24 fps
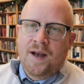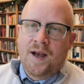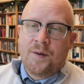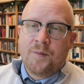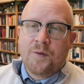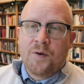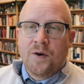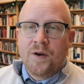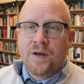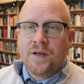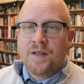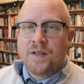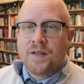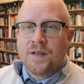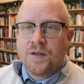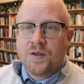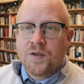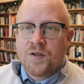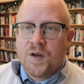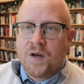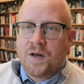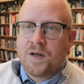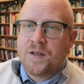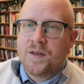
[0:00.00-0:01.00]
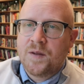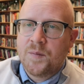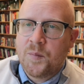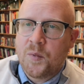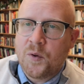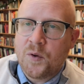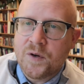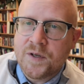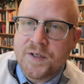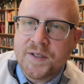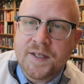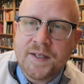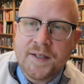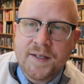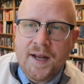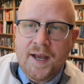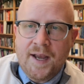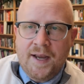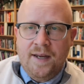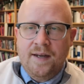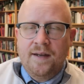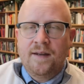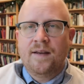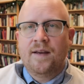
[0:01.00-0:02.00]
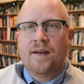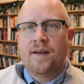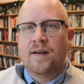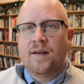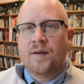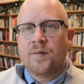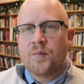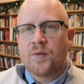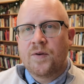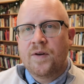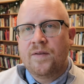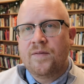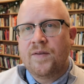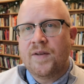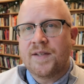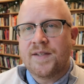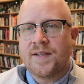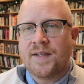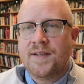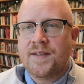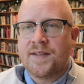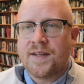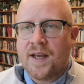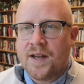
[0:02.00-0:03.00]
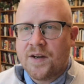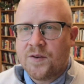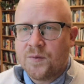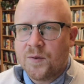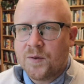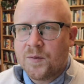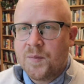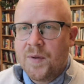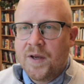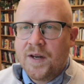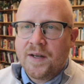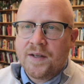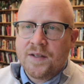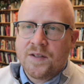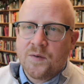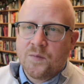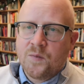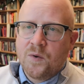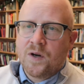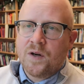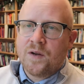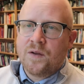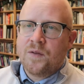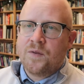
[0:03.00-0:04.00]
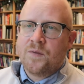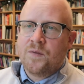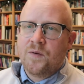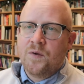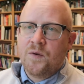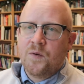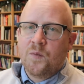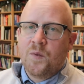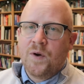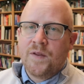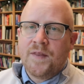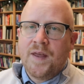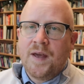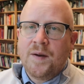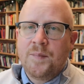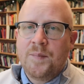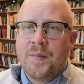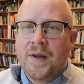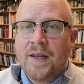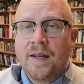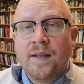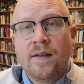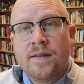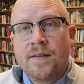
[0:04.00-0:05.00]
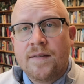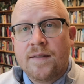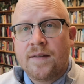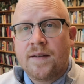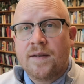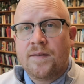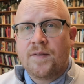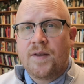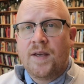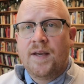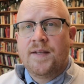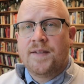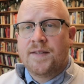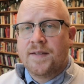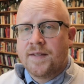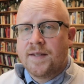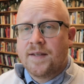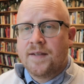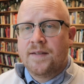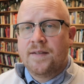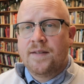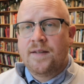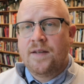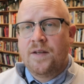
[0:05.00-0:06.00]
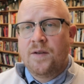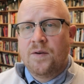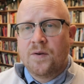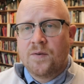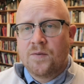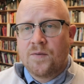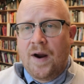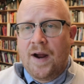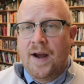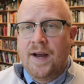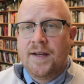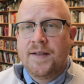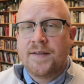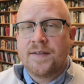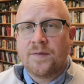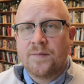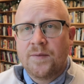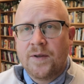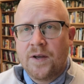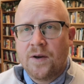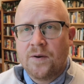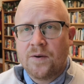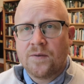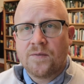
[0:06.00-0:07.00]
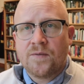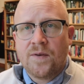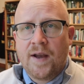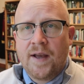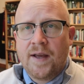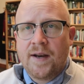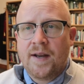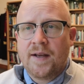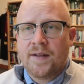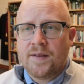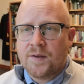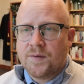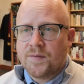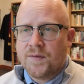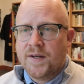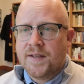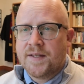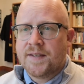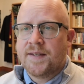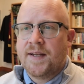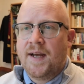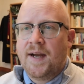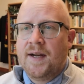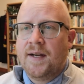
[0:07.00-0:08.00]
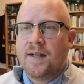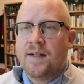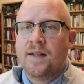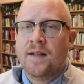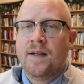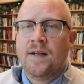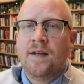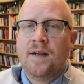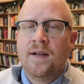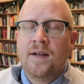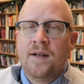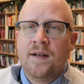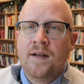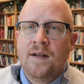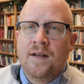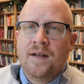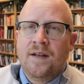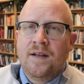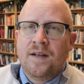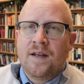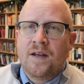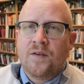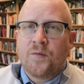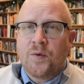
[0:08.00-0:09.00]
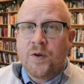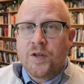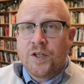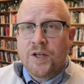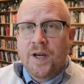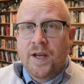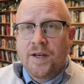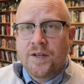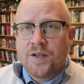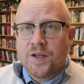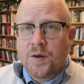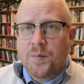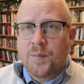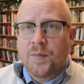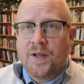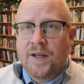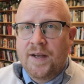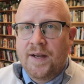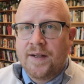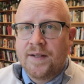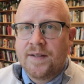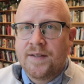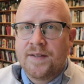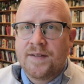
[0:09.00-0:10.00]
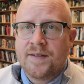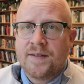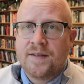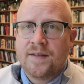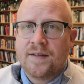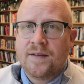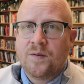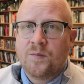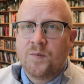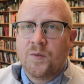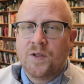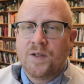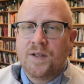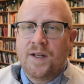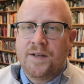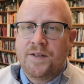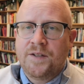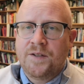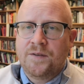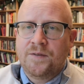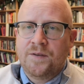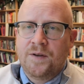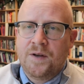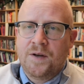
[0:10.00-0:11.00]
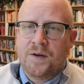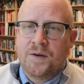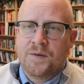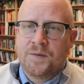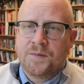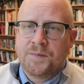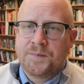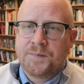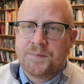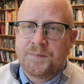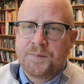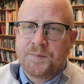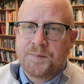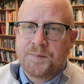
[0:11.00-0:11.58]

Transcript: I'm going to talk to the board tonight at a previously scheduled meeting to work through what that means if cases continue to rise and we go to red on the risk dial. If we change our plans, we'll let you know.